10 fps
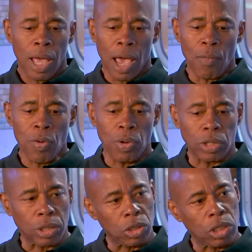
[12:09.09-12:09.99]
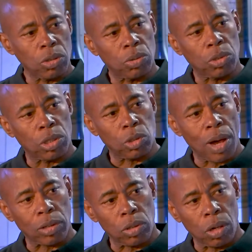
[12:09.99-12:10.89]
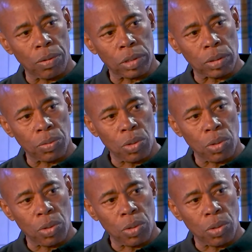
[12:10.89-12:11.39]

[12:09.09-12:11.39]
And we want to continue to attract tourism.